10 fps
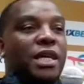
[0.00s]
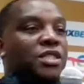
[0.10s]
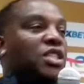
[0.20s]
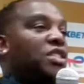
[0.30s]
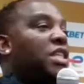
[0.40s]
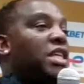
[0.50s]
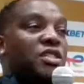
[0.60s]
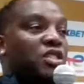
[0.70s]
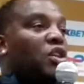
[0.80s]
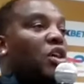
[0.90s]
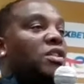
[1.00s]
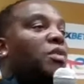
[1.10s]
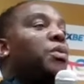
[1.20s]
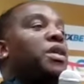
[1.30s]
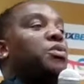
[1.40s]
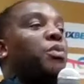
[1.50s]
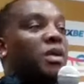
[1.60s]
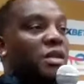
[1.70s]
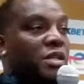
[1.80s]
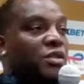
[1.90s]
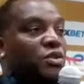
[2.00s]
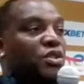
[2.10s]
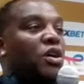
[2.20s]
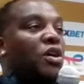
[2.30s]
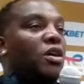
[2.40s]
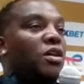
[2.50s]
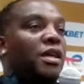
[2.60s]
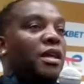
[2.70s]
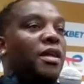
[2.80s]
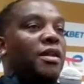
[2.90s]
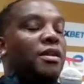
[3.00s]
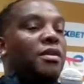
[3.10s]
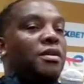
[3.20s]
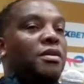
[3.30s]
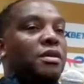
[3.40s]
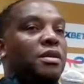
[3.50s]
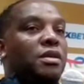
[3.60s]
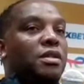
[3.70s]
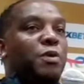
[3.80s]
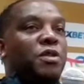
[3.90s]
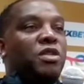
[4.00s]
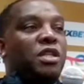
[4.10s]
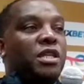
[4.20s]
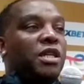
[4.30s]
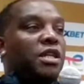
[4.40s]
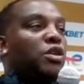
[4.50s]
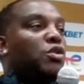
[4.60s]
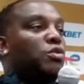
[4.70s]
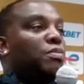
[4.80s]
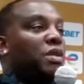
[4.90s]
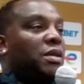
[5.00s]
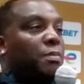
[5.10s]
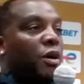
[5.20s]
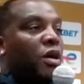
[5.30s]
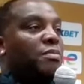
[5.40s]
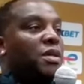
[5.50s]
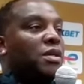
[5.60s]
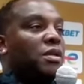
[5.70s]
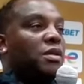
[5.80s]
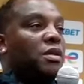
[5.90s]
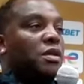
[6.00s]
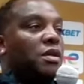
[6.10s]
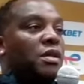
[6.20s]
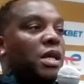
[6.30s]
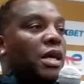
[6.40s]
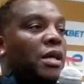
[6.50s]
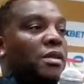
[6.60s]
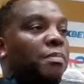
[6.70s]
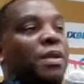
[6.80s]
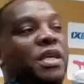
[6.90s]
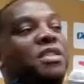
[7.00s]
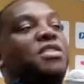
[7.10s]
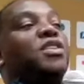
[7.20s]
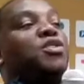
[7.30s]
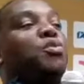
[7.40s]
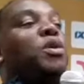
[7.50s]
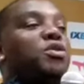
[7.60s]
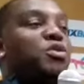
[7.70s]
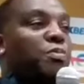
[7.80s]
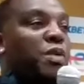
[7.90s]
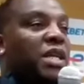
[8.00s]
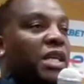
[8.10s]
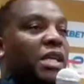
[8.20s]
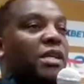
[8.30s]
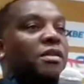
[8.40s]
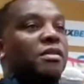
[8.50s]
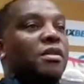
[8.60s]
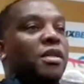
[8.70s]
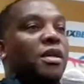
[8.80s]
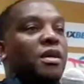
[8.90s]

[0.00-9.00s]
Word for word: It just didn't start the way you wanted it to start, and especially the recruitment department, that the players that you wanted to bring in